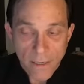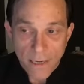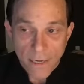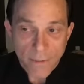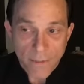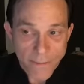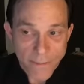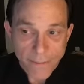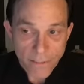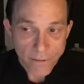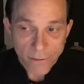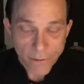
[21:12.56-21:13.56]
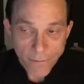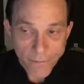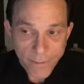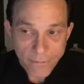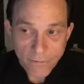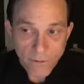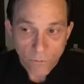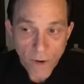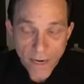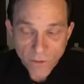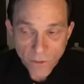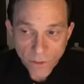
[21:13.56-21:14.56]
I was a clinical
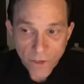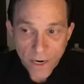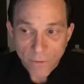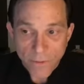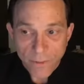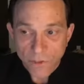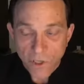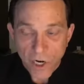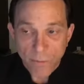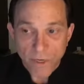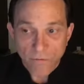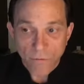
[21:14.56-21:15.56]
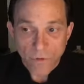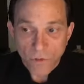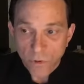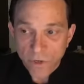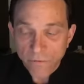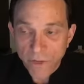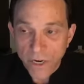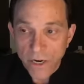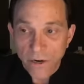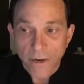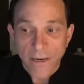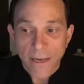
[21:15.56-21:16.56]
director. I was the chairman of restorative
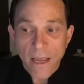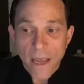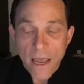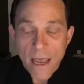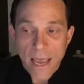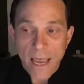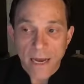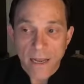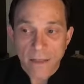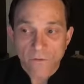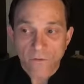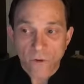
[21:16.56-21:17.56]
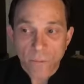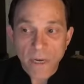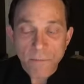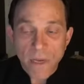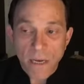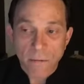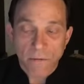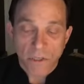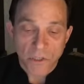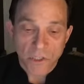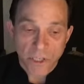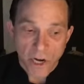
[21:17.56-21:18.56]
there. And for me to be able to
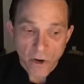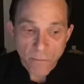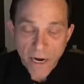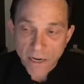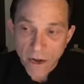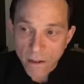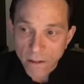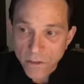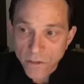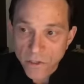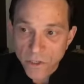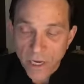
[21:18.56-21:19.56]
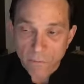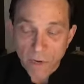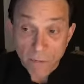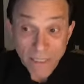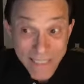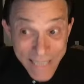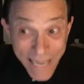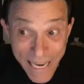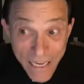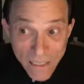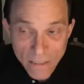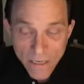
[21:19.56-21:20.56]
share my knowledge and my
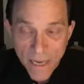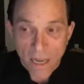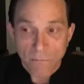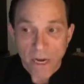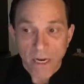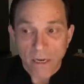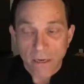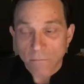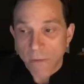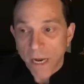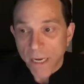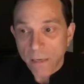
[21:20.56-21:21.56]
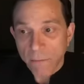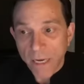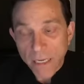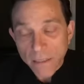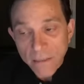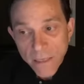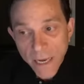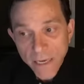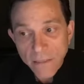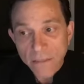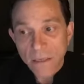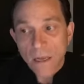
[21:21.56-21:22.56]
mistakes and my
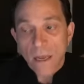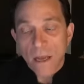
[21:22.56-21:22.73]
insights